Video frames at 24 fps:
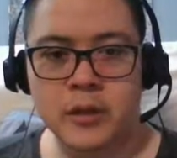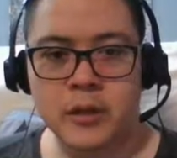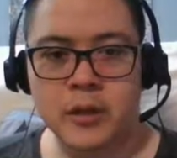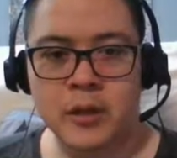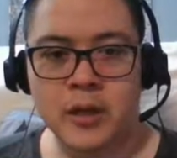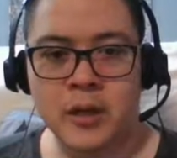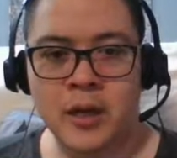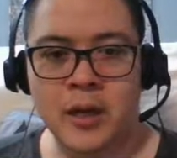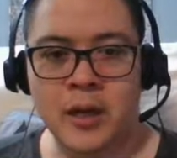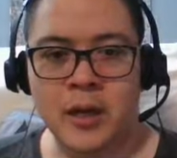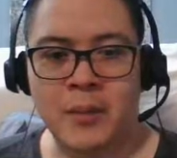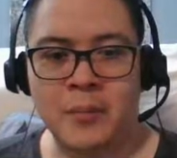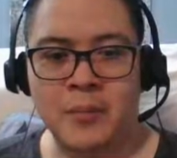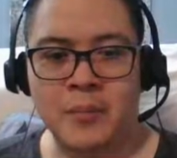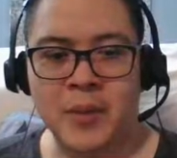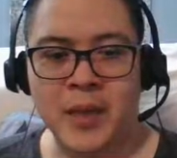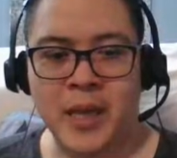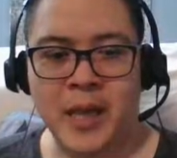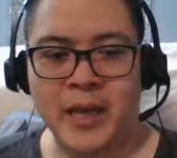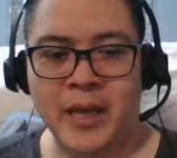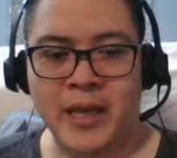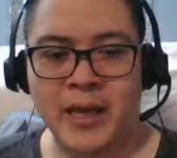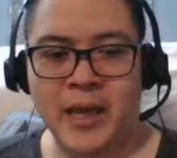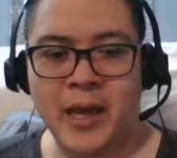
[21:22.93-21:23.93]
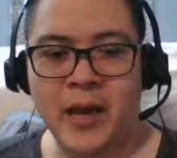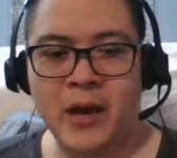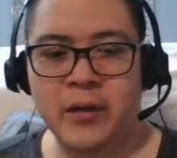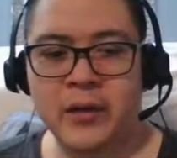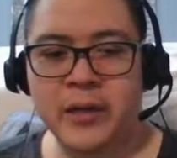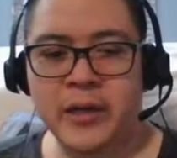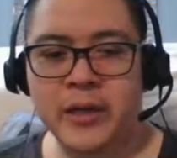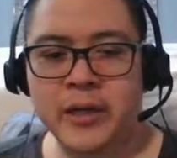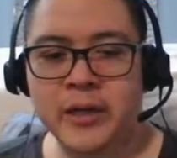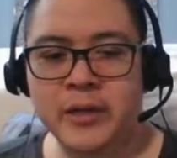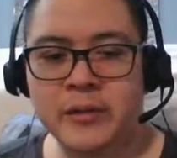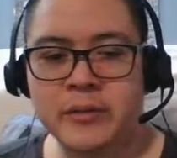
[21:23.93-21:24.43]
I'm blanking out
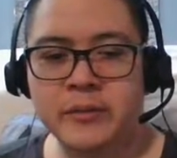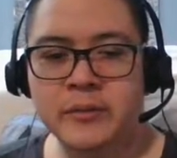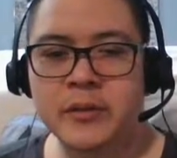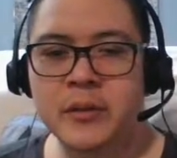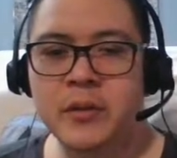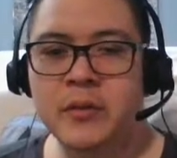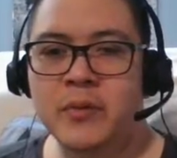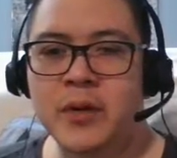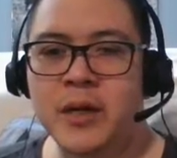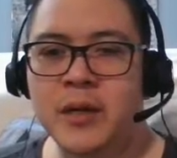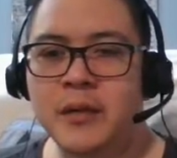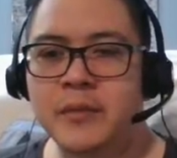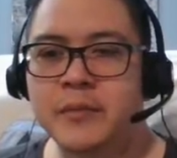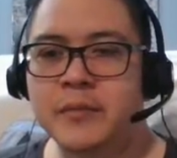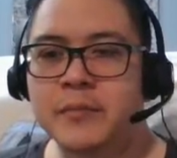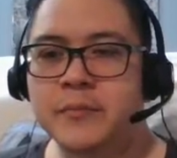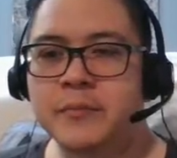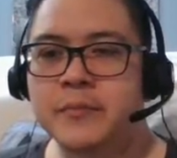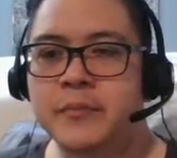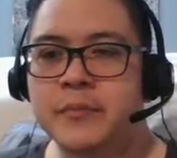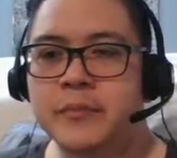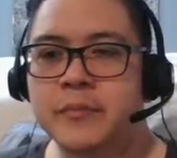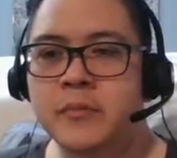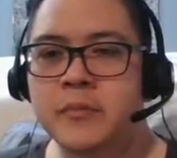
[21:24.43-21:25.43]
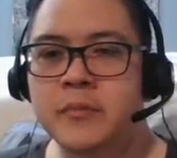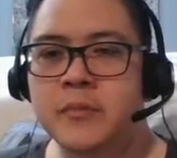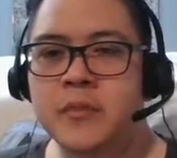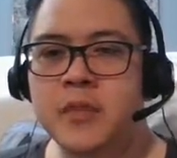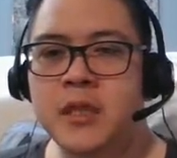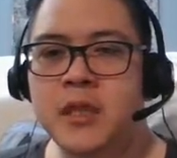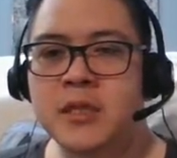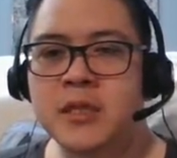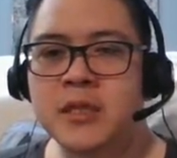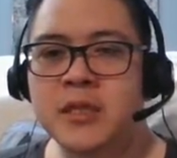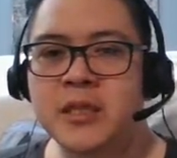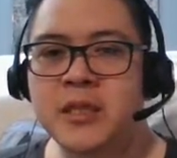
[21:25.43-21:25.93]
here. Oh well,
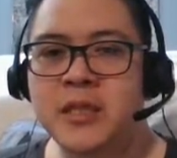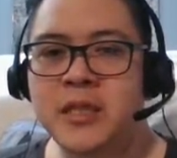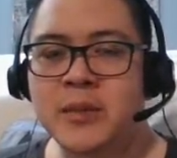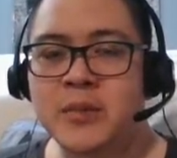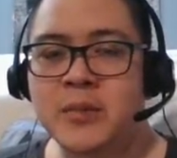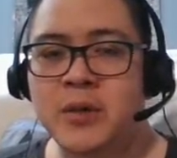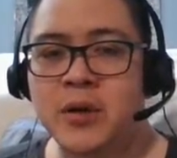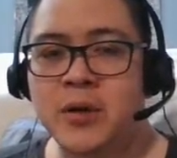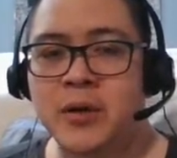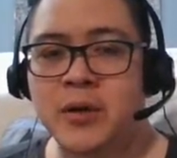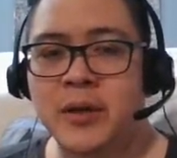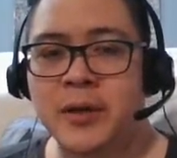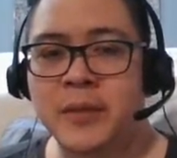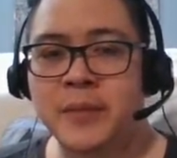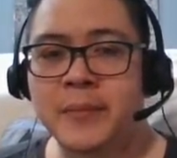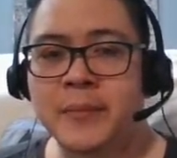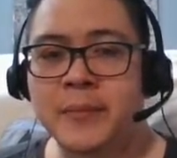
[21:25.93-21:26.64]
let's just keep going.